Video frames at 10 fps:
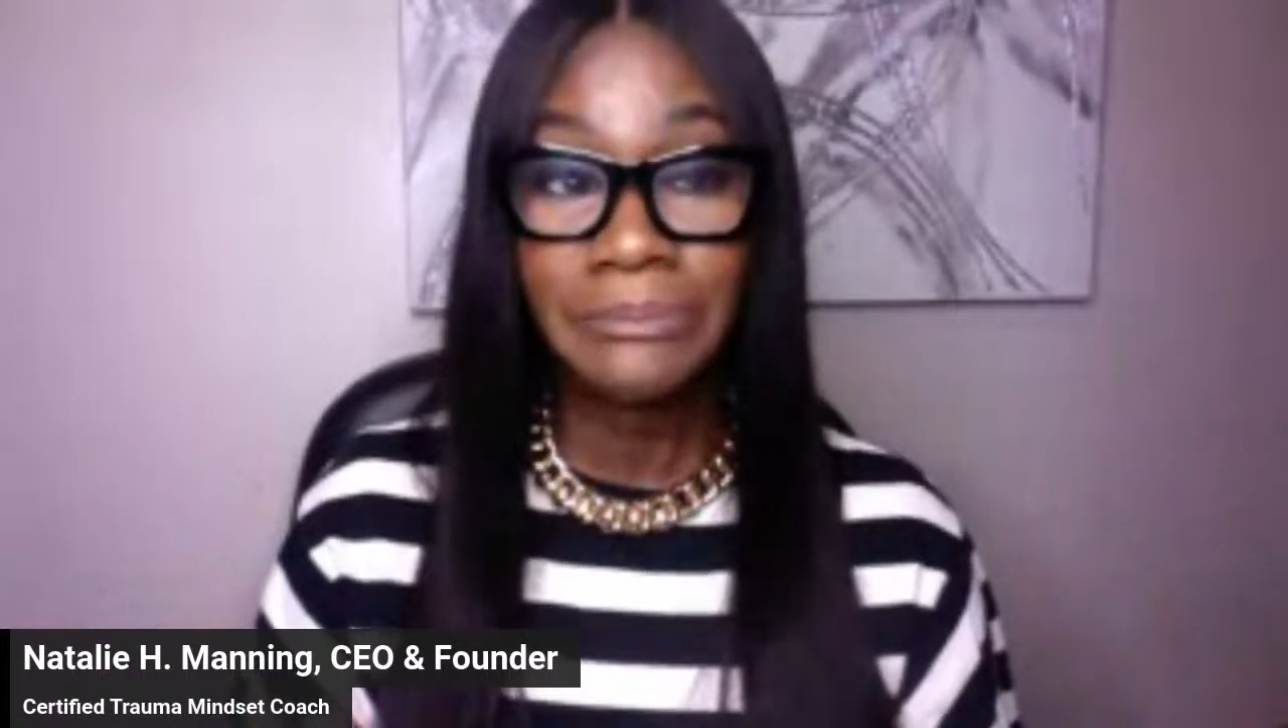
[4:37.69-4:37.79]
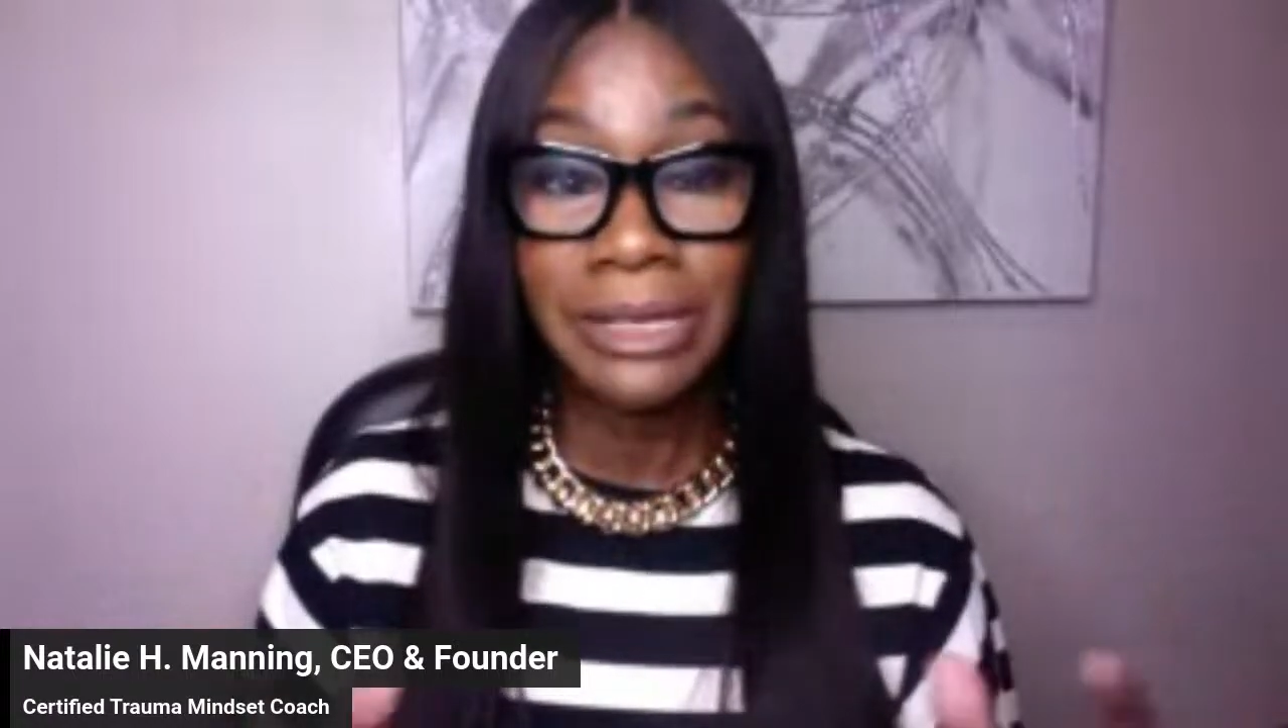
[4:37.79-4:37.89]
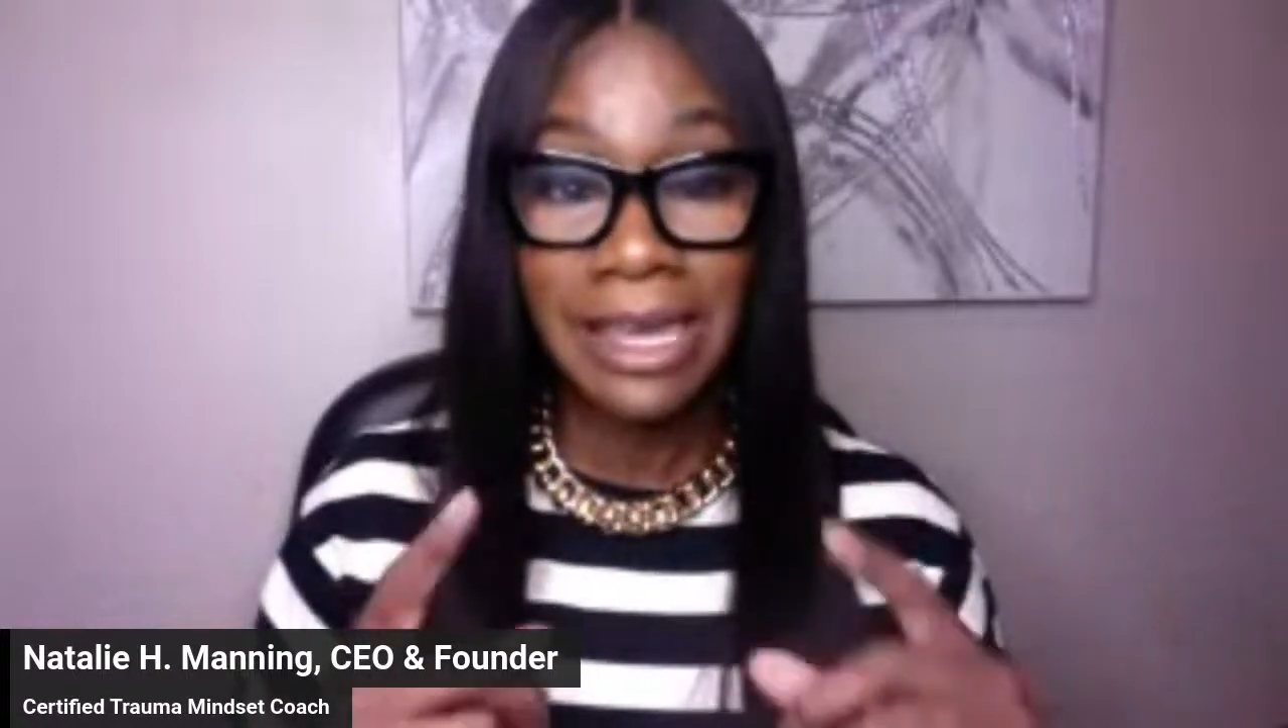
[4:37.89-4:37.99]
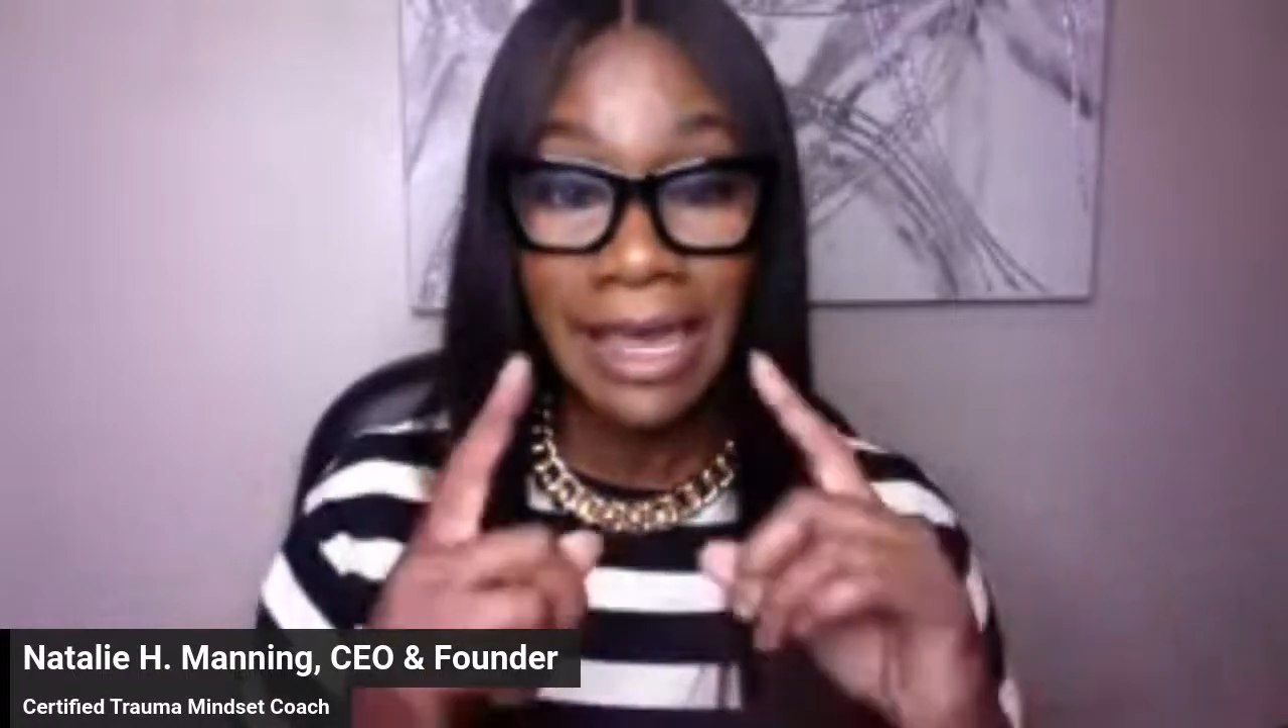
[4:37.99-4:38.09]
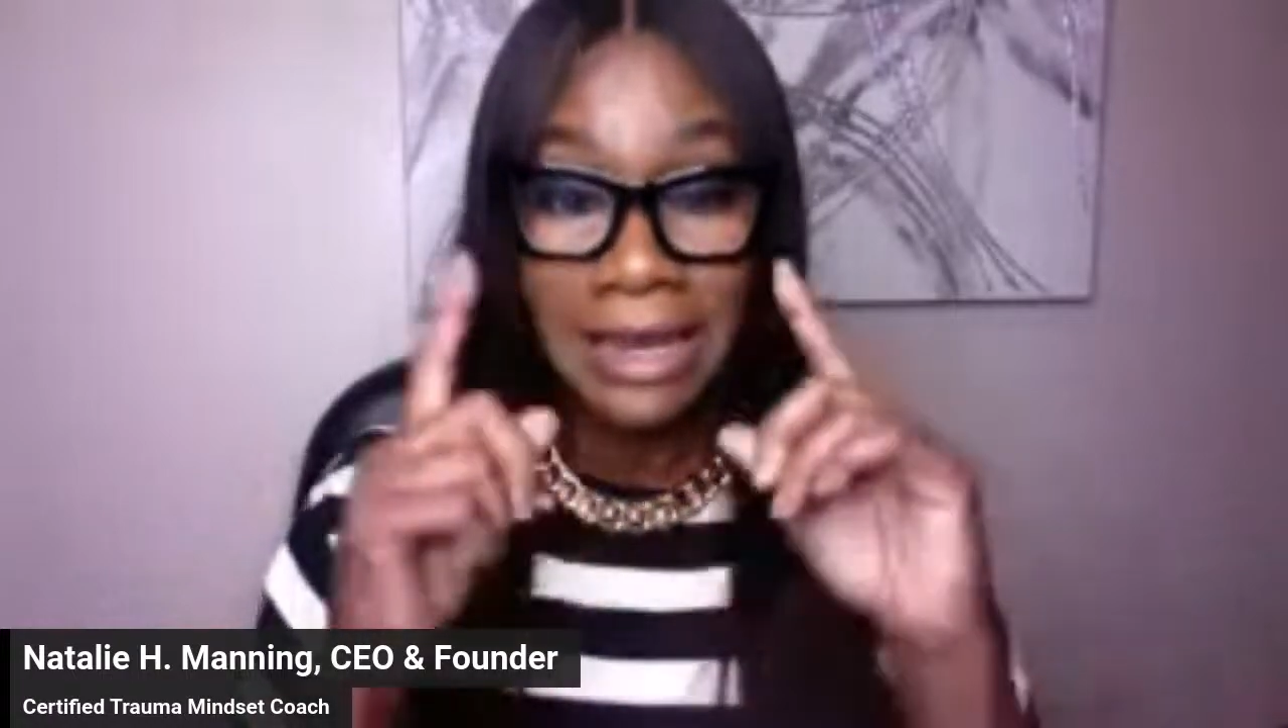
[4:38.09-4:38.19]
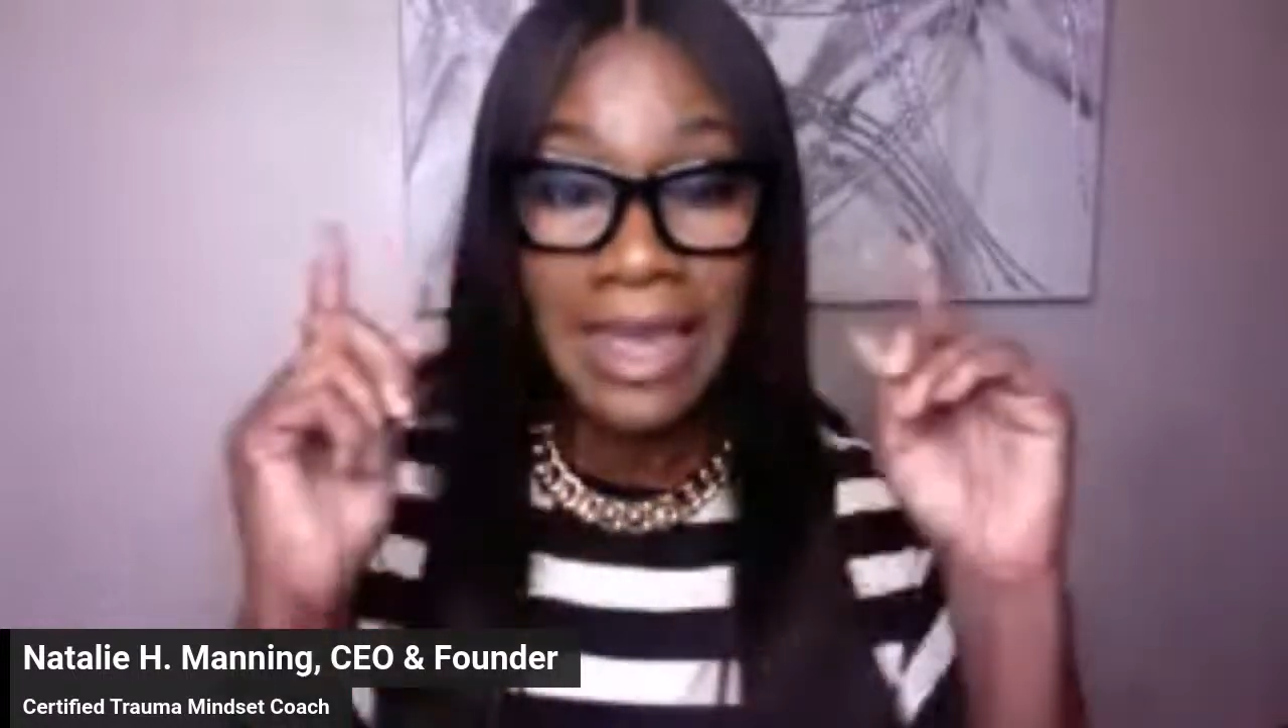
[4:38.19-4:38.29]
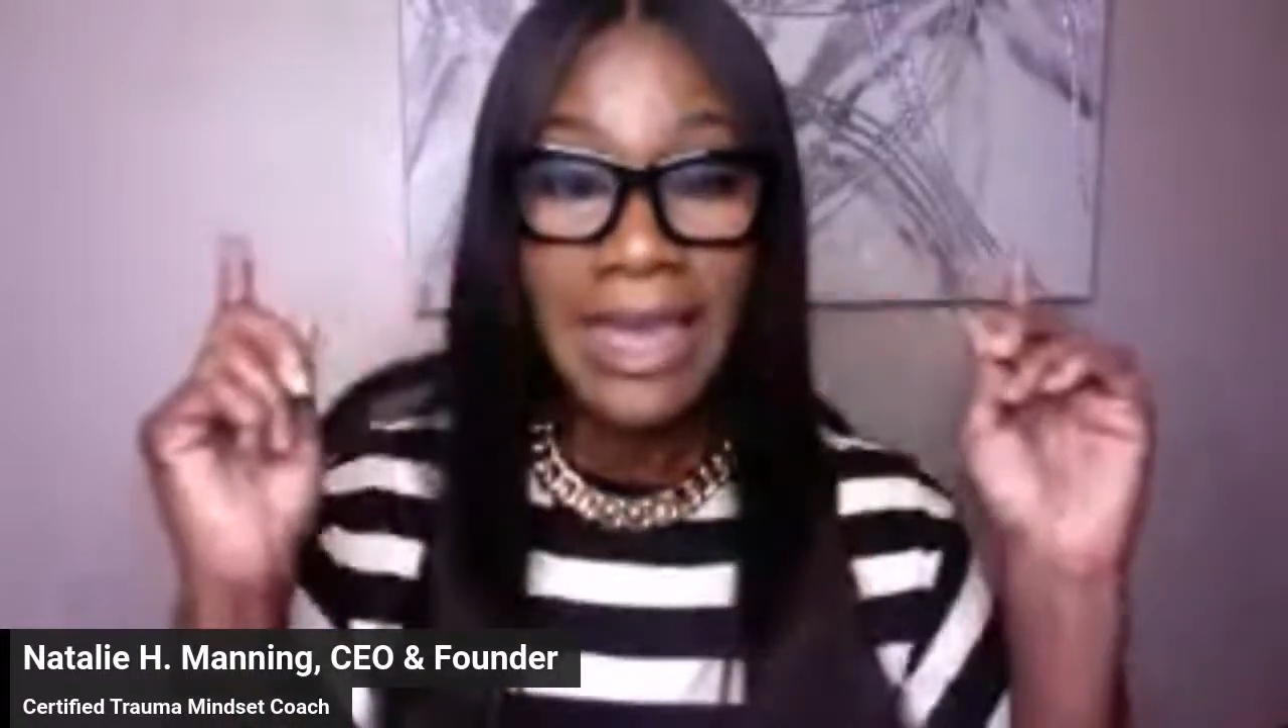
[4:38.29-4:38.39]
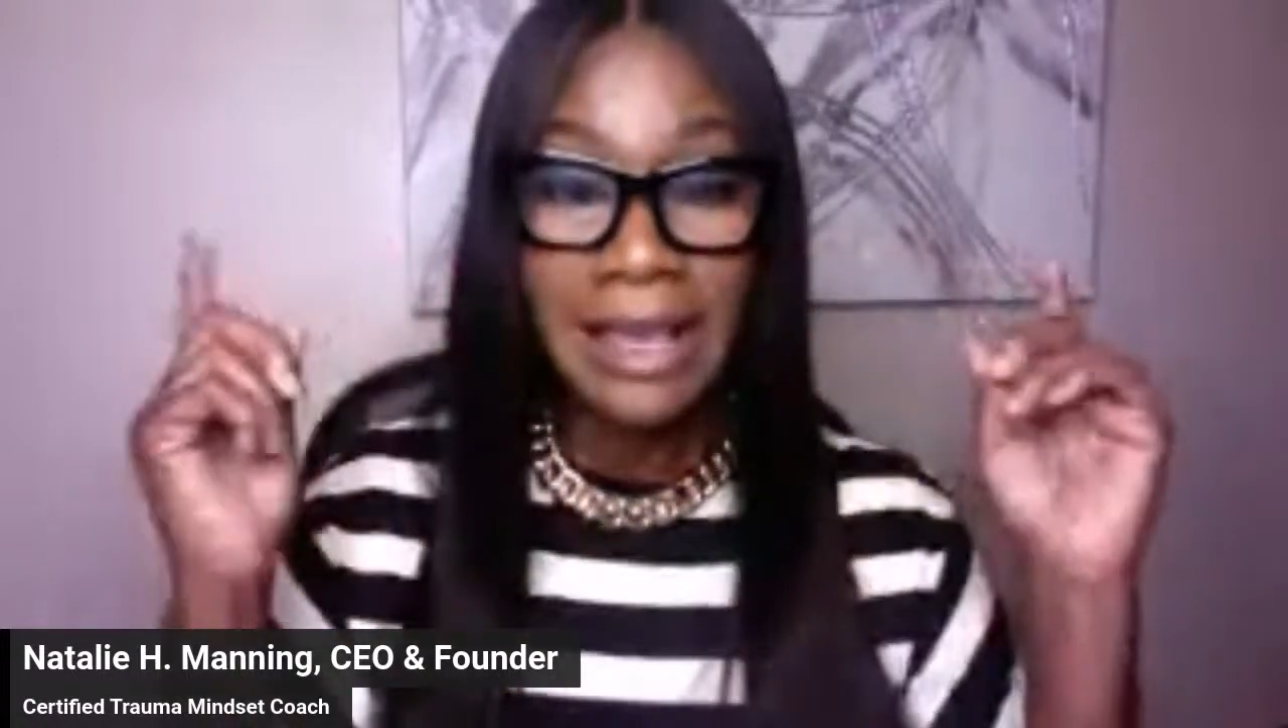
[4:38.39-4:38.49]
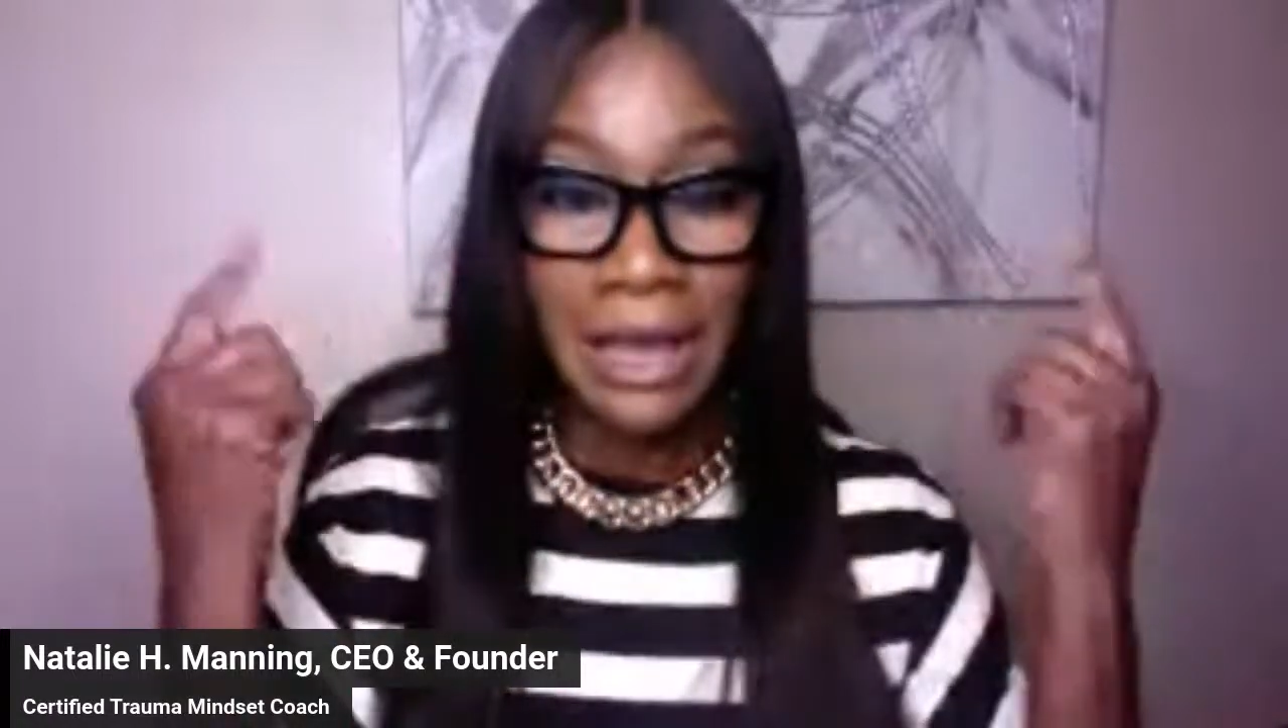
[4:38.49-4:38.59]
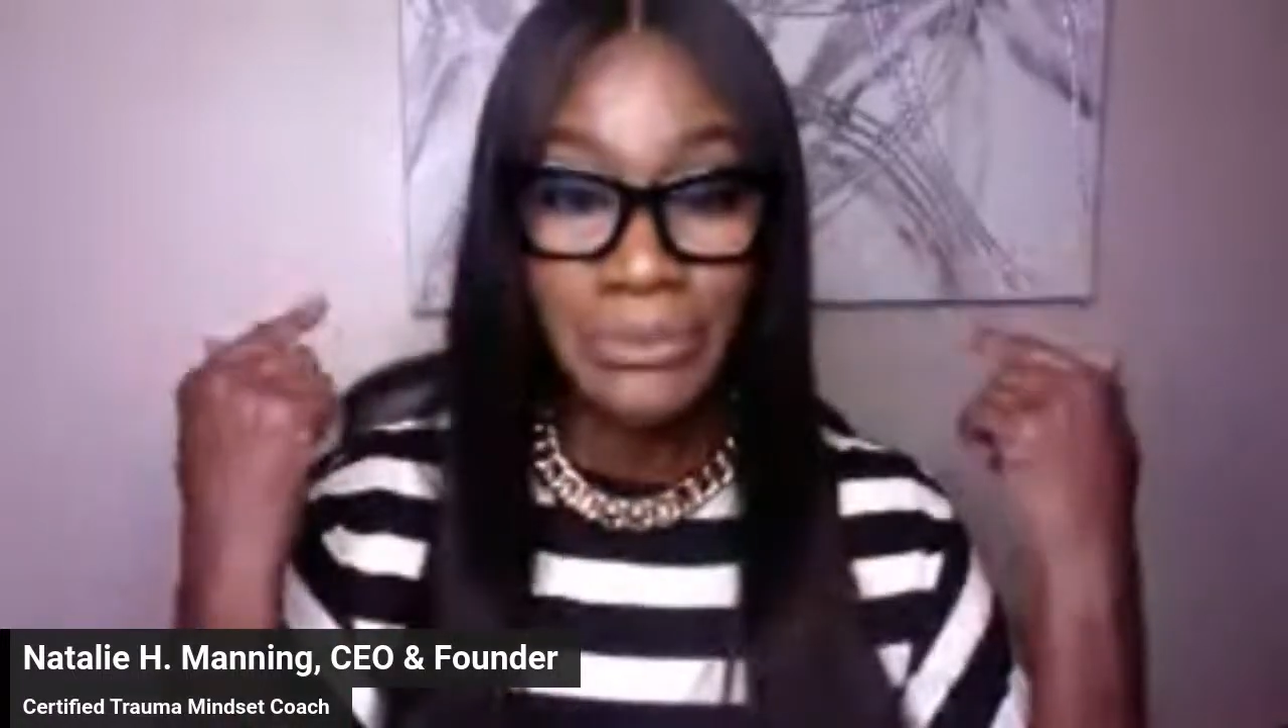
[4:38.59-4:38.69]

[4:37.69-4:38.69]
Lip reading: Again, come